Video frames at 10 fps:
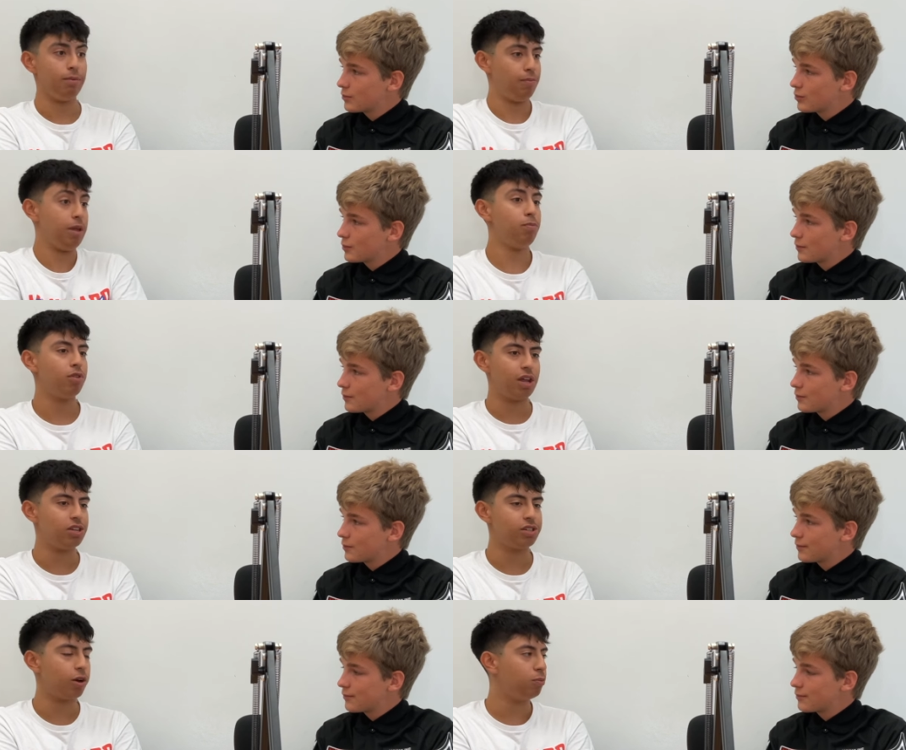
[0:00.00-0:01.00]
Speaker 1: people that
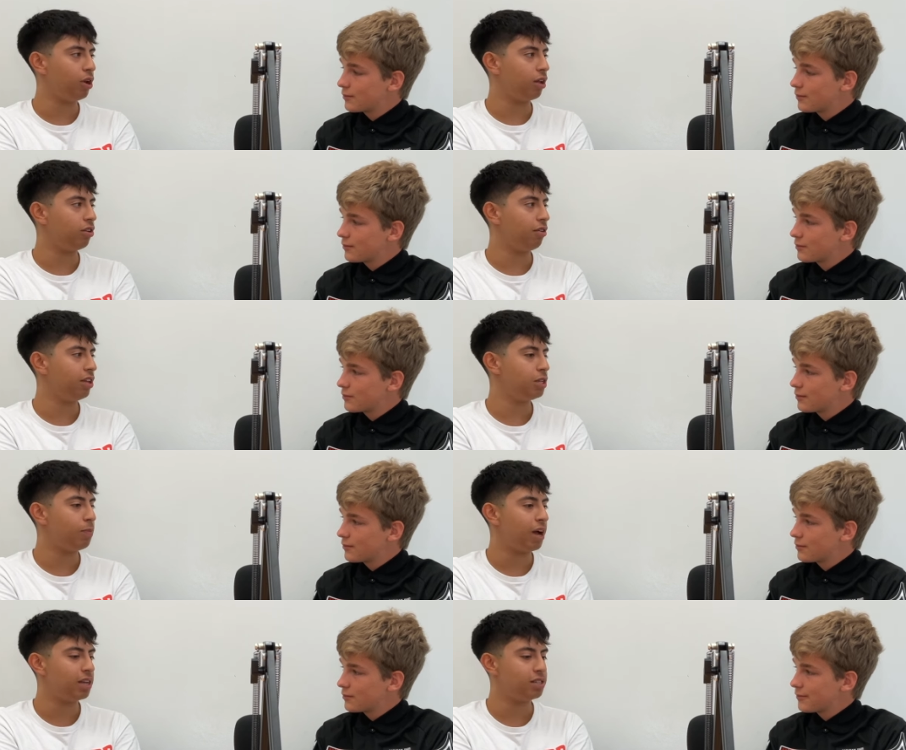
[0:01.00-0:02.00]
just helped you out during these
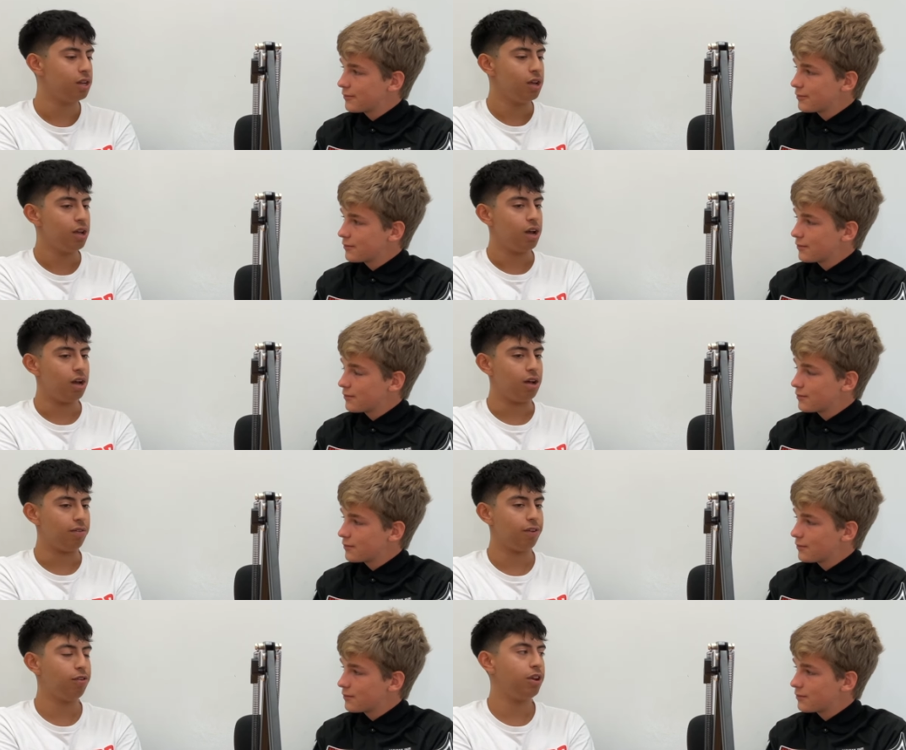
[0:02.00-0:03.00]
past
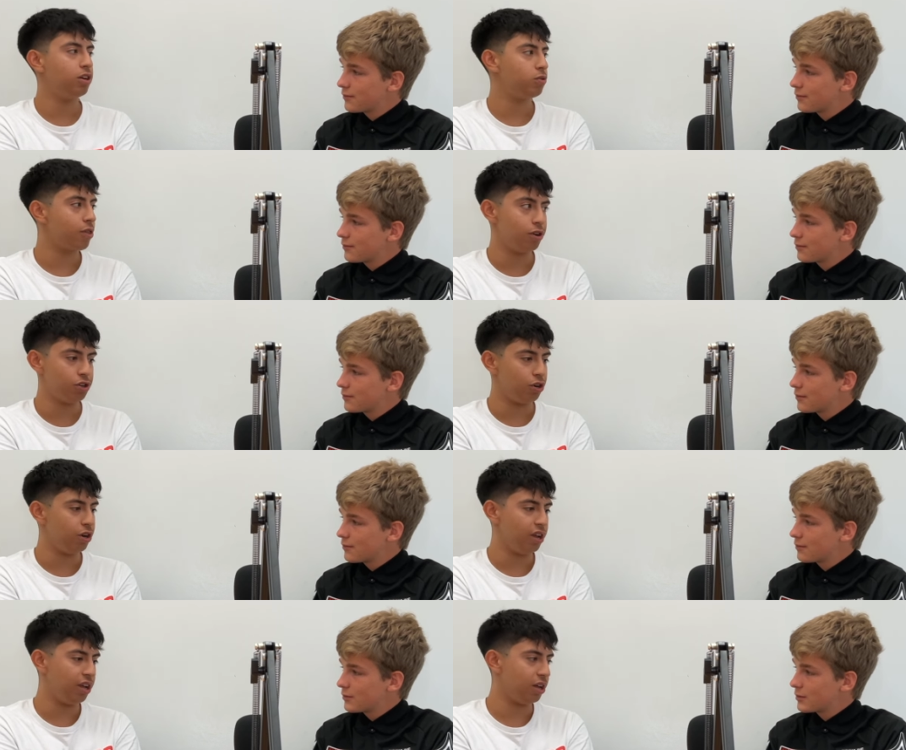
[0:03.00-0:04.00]
few years with your
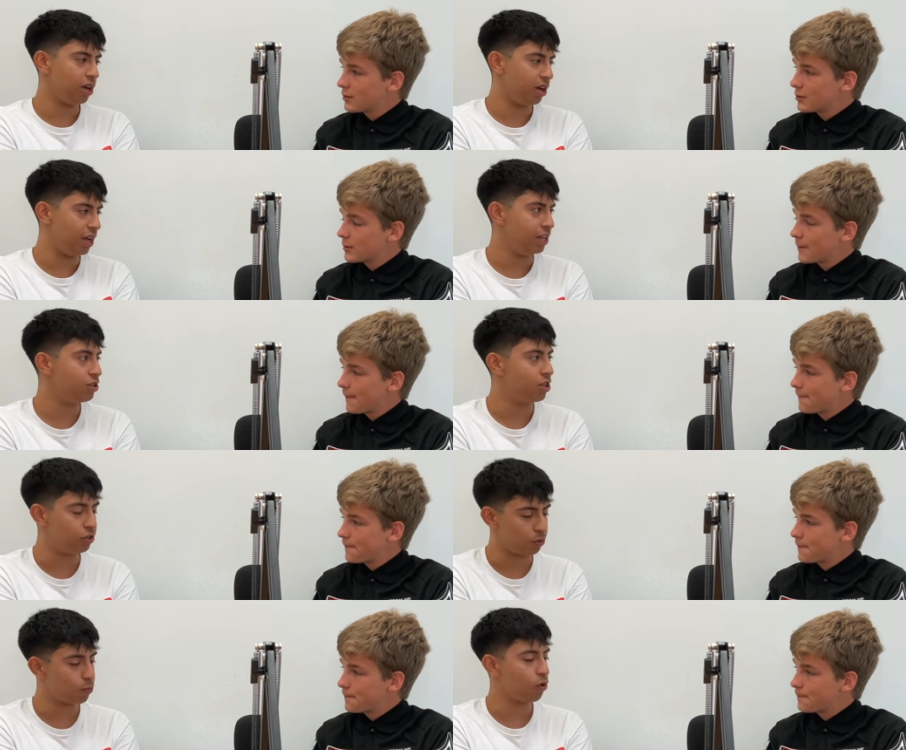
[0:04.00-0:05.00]
journey into the
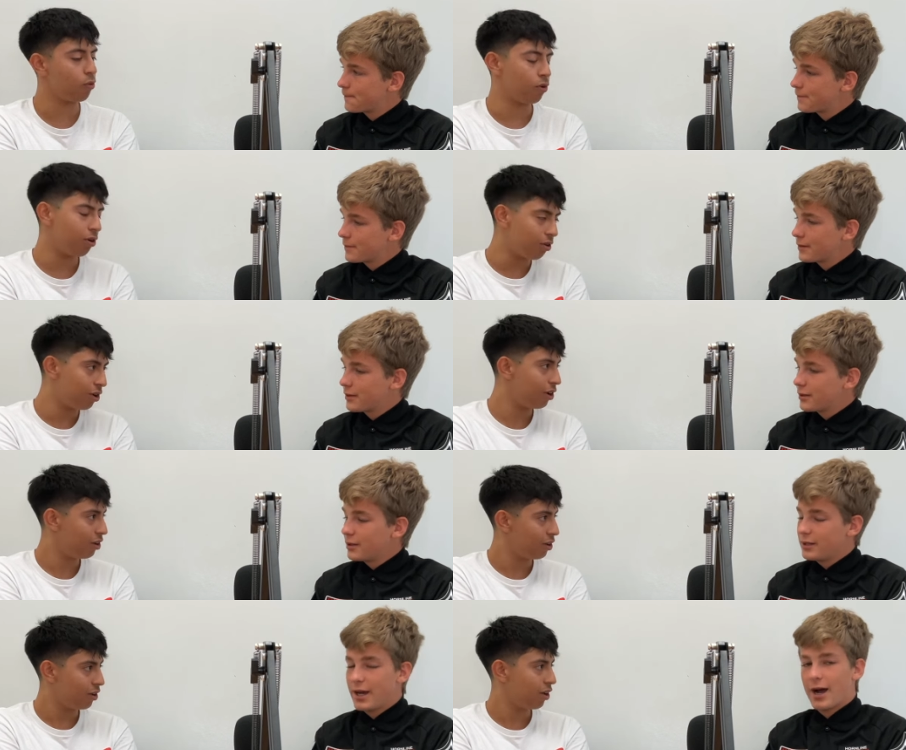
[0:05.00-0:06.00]
Drum Corps world?
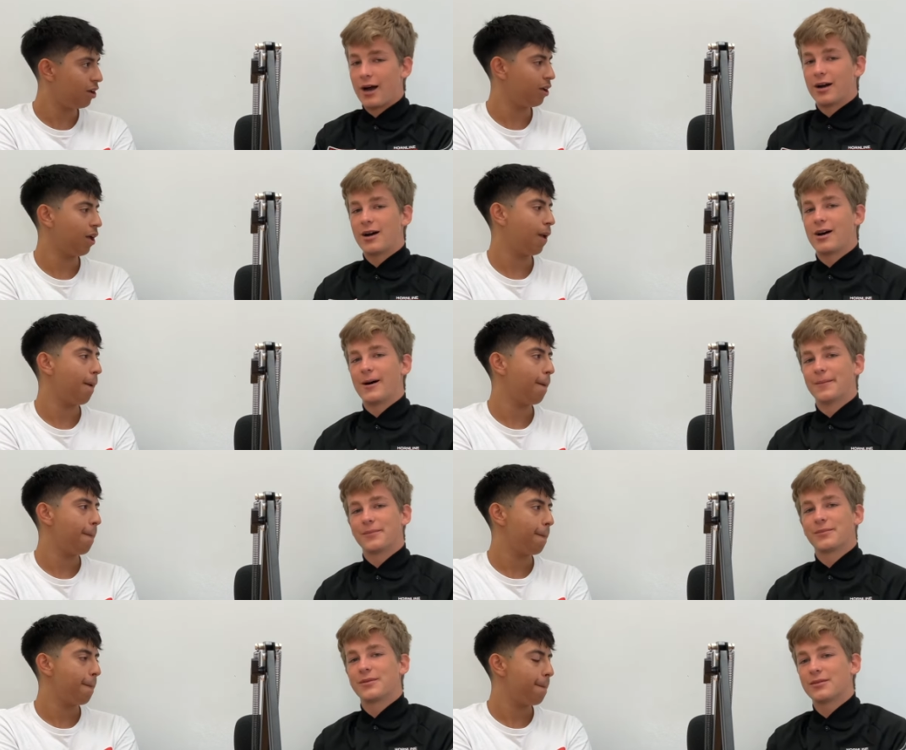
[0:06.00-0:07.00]
Speaker 2: Yeah,
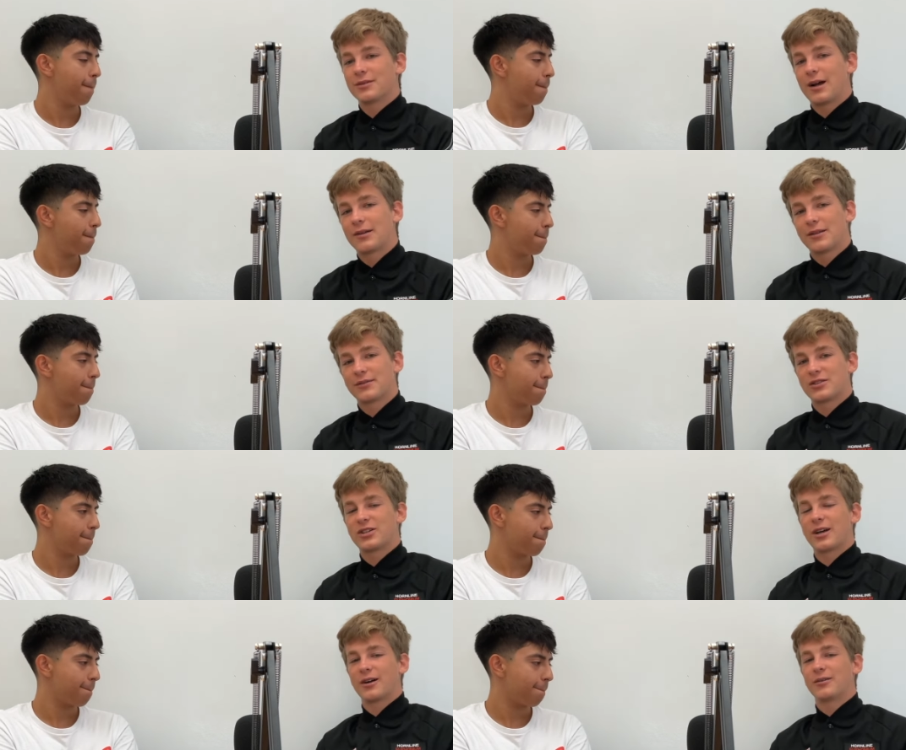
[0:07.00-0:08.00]
I'd love to
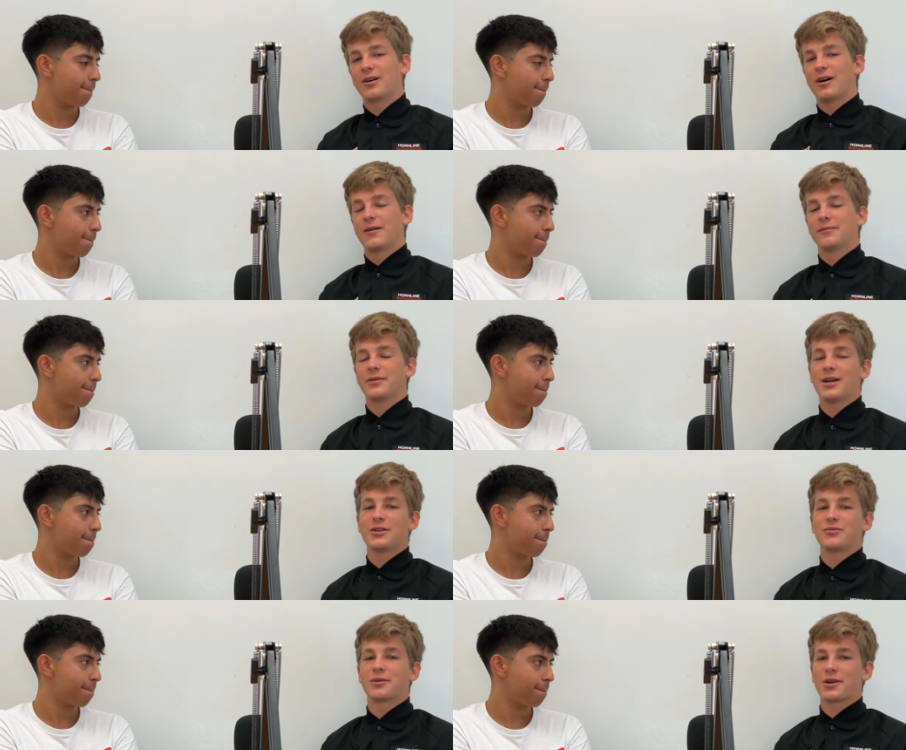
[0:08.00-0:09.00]
shout out
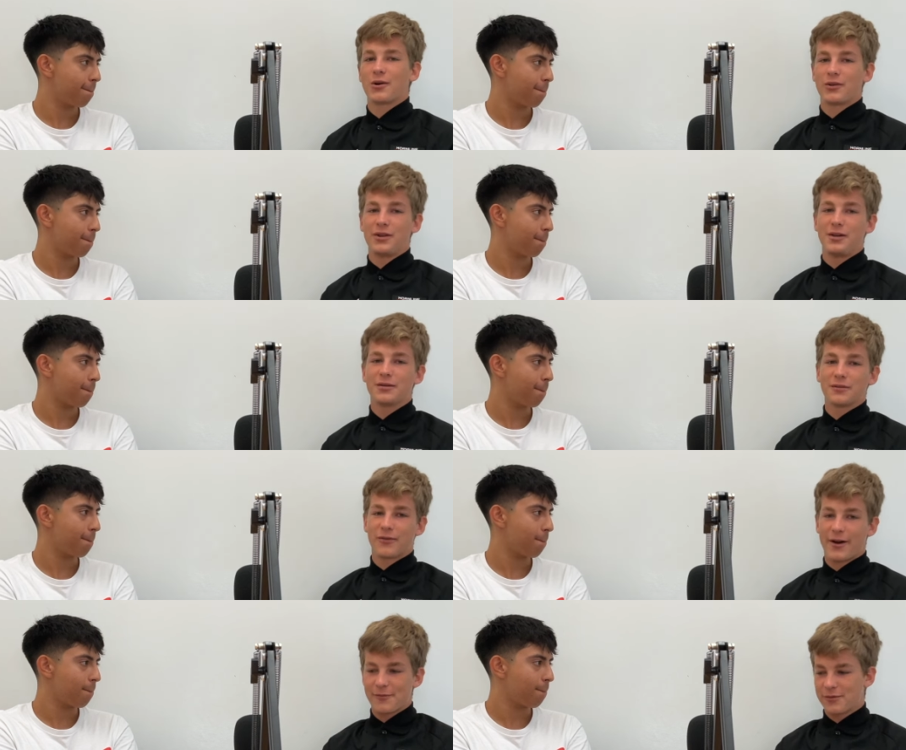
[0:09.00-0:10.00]
Andrew McCarthy
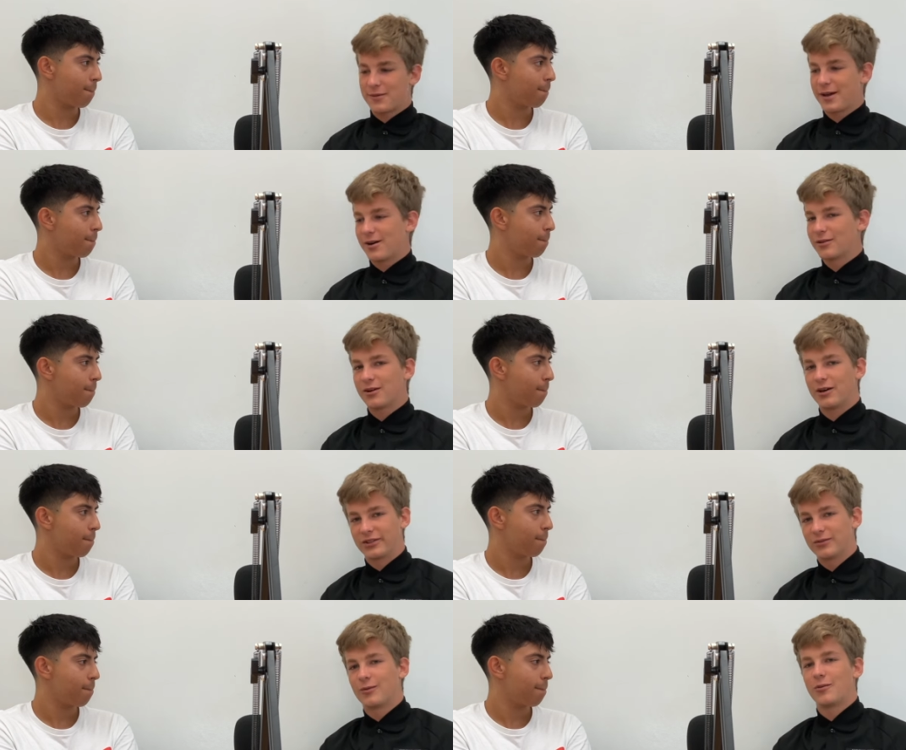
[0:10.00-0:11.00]
for helping me out,
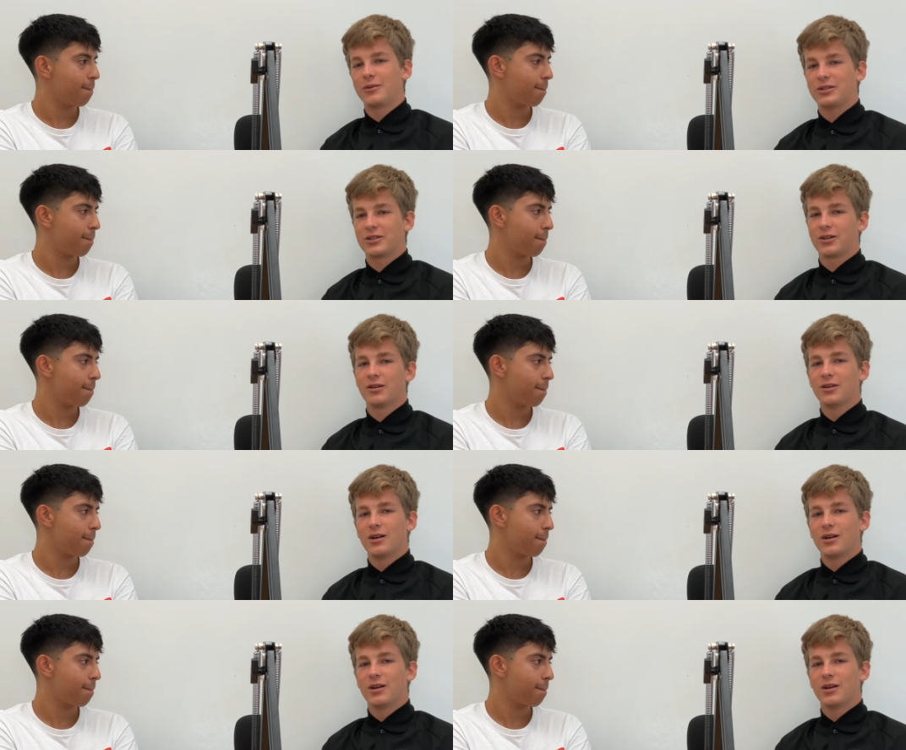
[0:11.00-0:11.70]
Austin Walbezer,